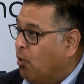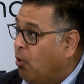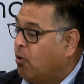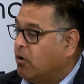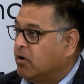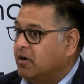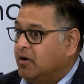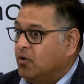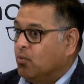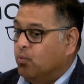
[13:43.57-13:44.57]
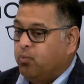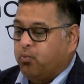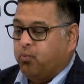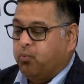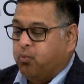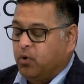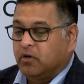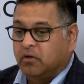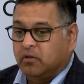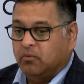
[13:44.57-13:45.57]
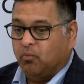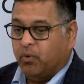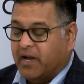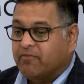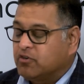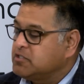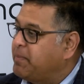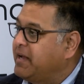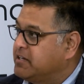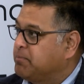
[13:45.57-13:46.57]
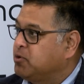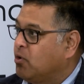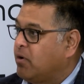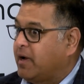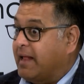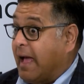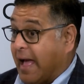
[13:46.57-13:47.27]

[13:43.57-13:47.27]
or will whatever is being deployed